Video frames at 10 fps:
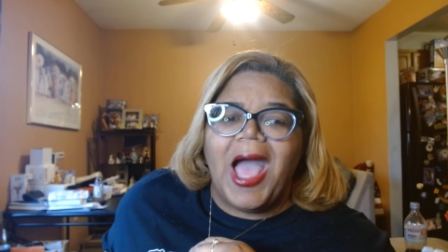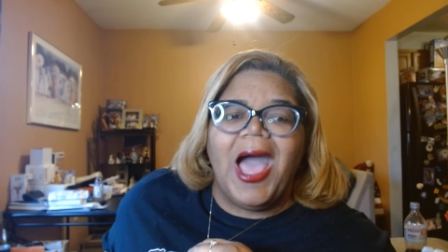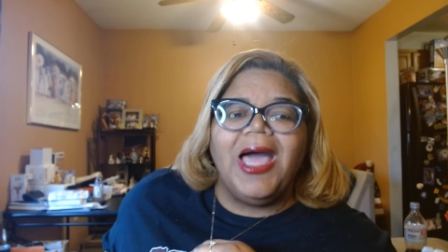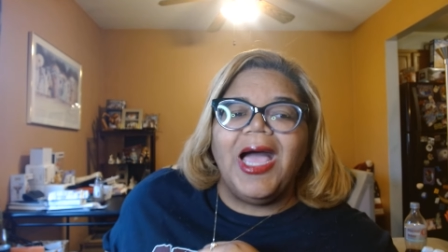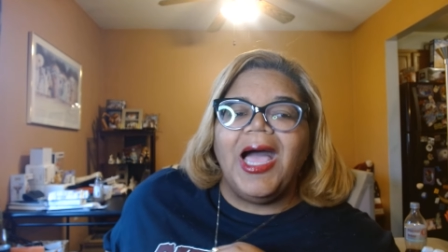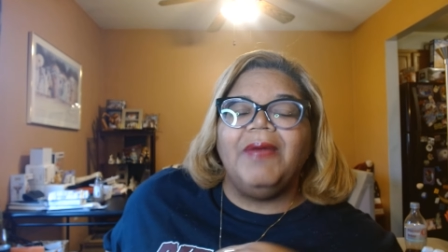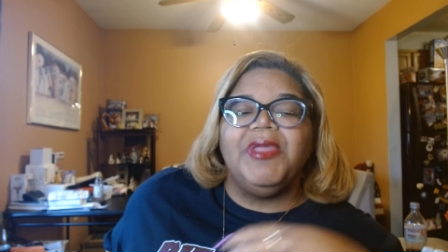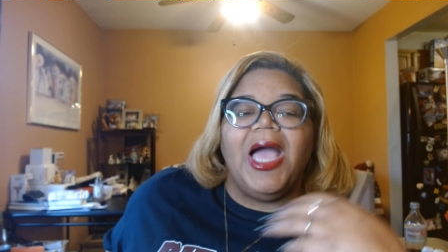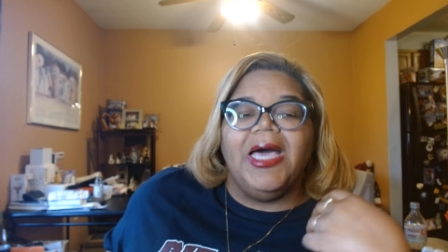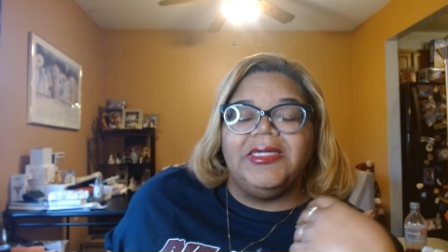I I
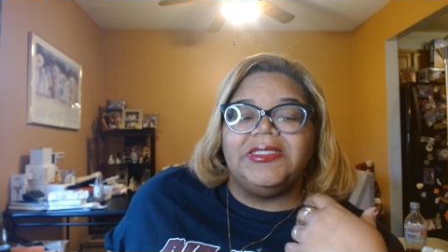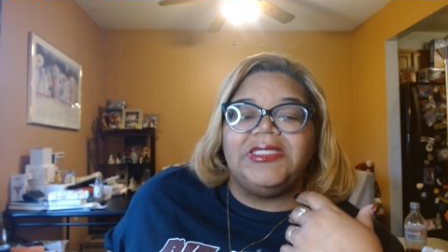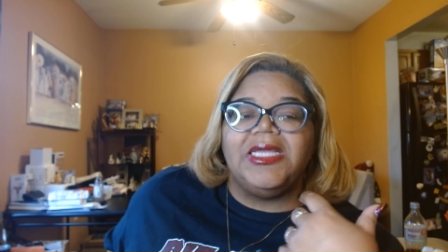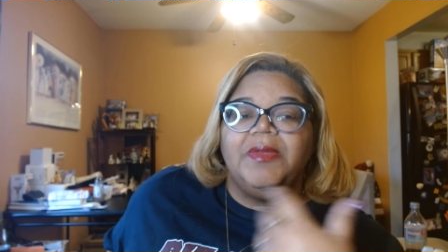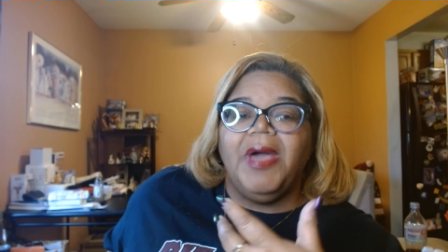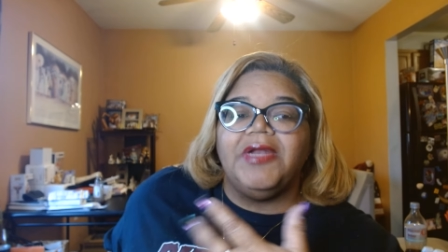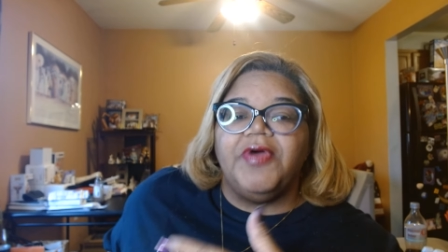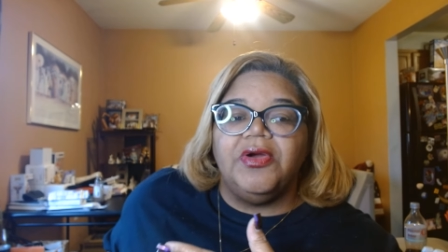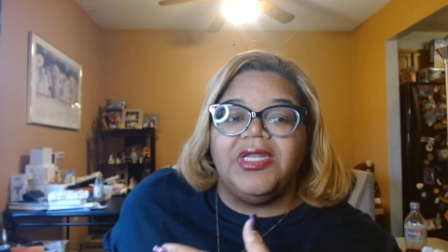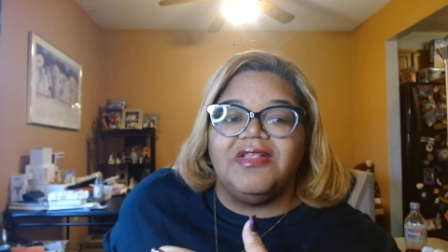mean, I understand it might have
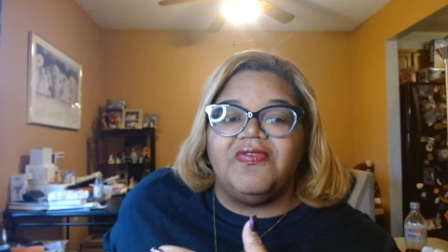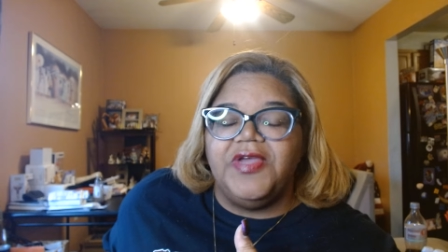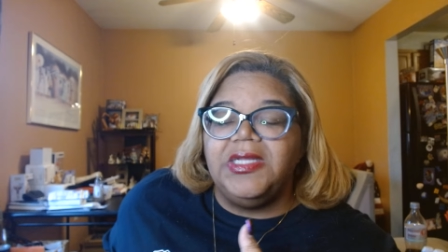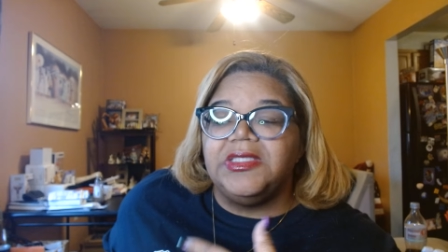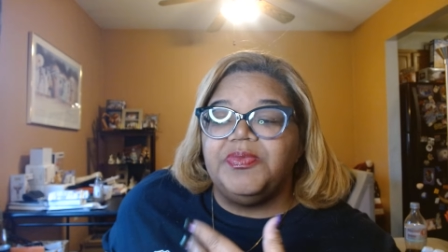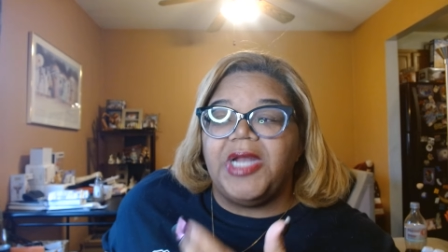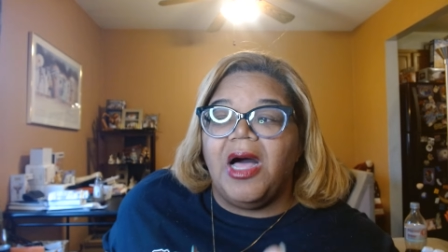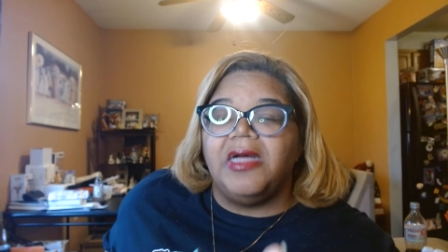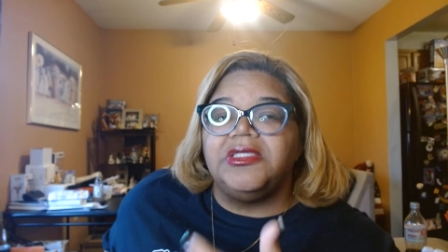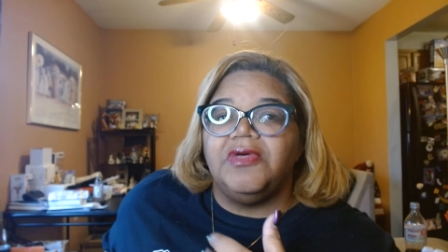hurt his feelings, but I
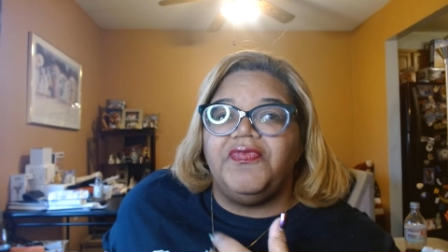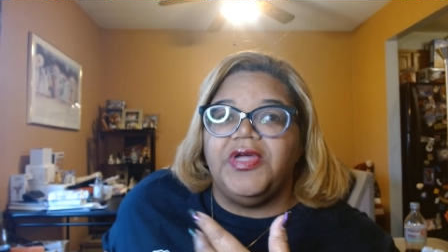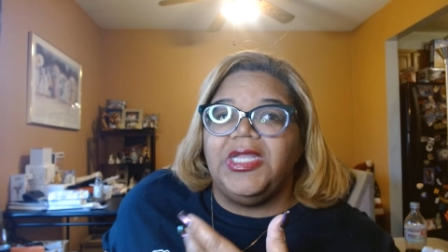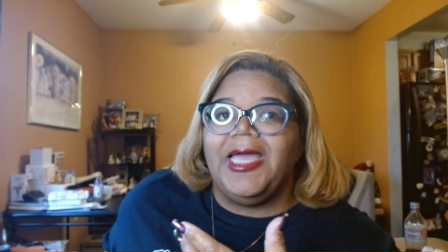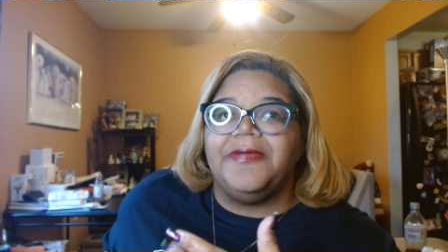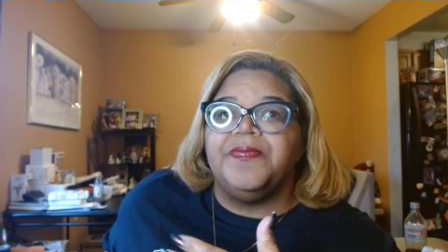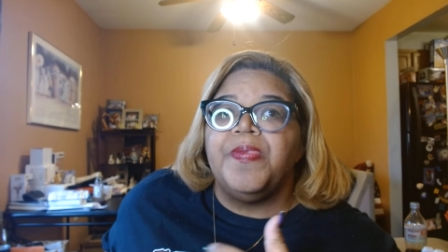also feel like